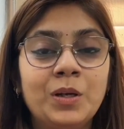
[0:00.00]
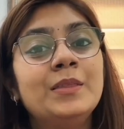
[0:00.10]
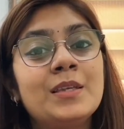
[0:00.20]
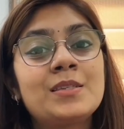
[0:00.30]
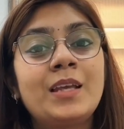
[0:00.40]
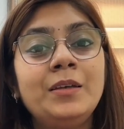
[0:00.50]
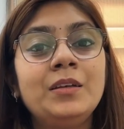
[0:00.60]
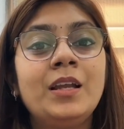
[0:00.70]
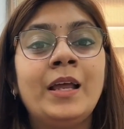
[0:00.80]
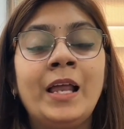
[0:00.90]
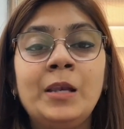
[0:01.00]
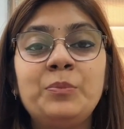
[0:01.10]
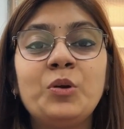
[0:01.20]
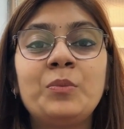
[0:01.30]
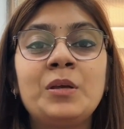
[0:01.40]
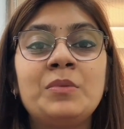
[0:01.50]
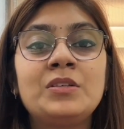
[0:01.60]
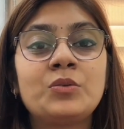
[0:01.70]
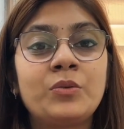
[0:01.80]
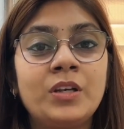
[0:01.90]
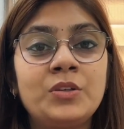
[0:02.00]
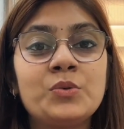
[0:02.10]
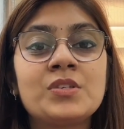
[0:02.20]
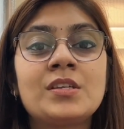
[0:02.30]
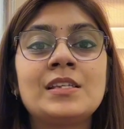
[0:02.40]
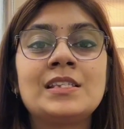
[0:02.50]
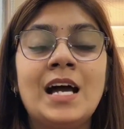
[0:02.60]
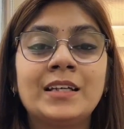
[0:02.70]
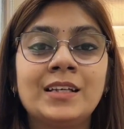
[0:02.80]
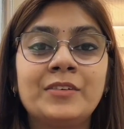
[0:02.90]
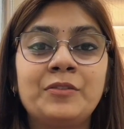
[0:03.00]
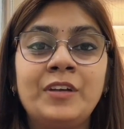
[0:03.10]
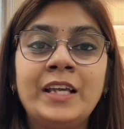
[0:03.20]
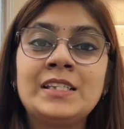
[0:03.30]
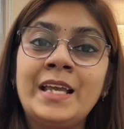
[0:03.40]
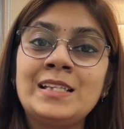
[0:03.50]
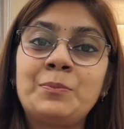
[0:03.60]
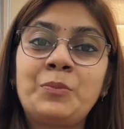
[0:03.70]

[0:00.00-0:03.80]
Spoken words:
This can help your baby to reduce startle reflex and